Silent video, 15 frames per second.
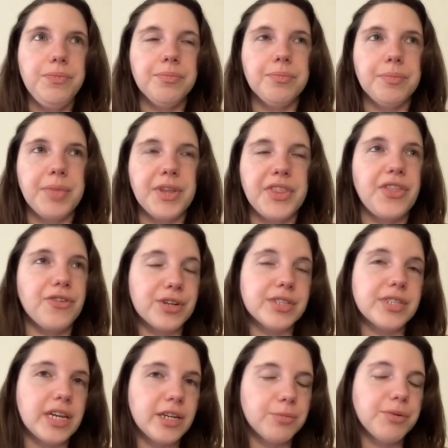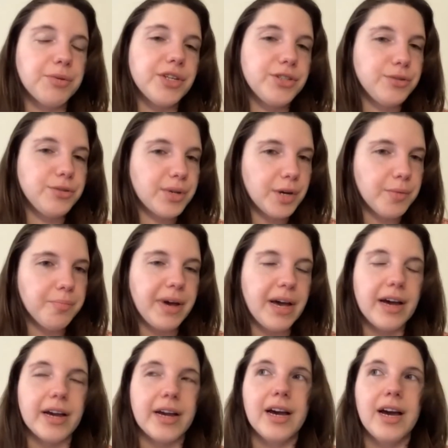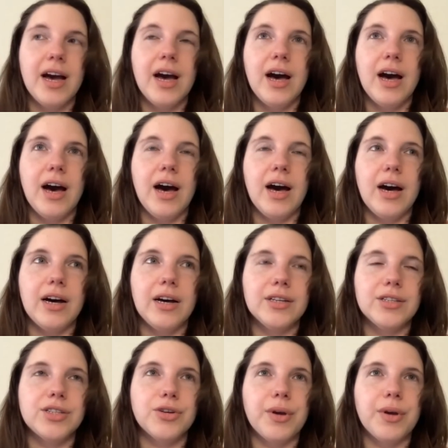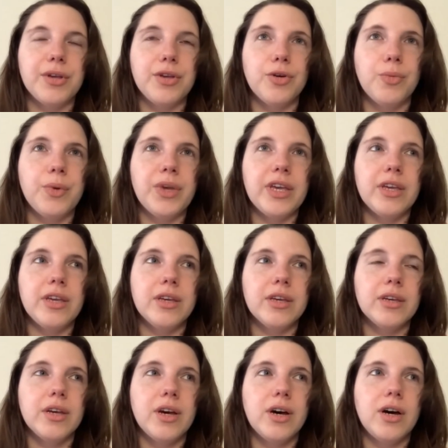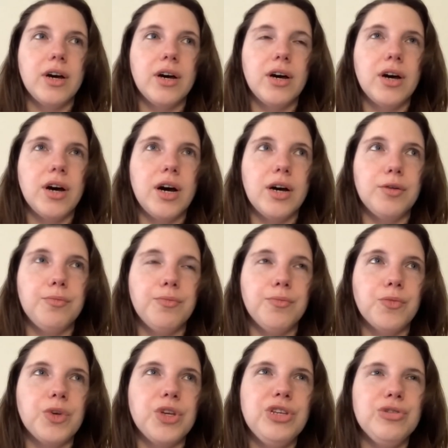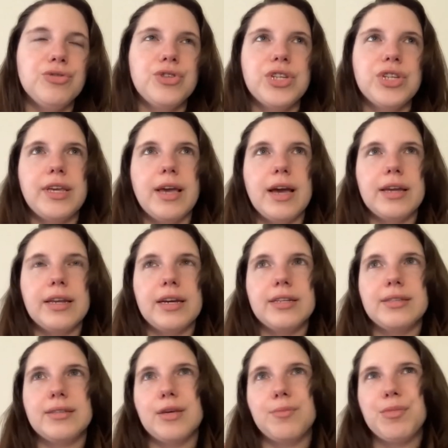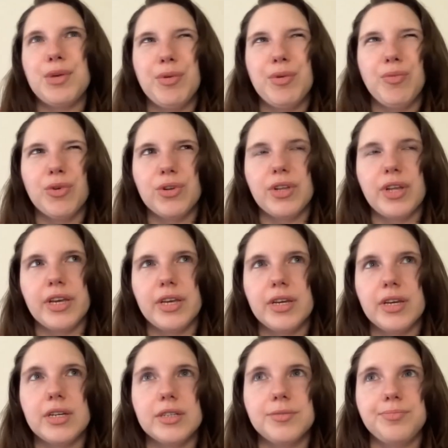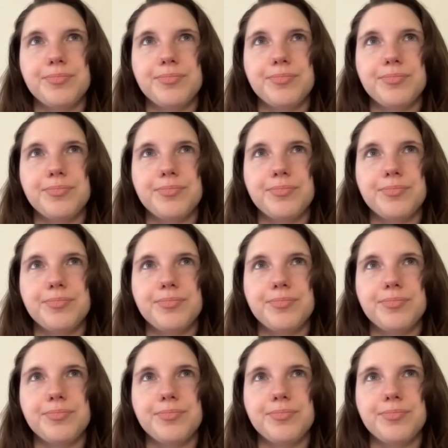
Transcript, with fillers: but then they're excited when they do come back. Uh, so uh, you know we um, we used to get I'd say maybe more like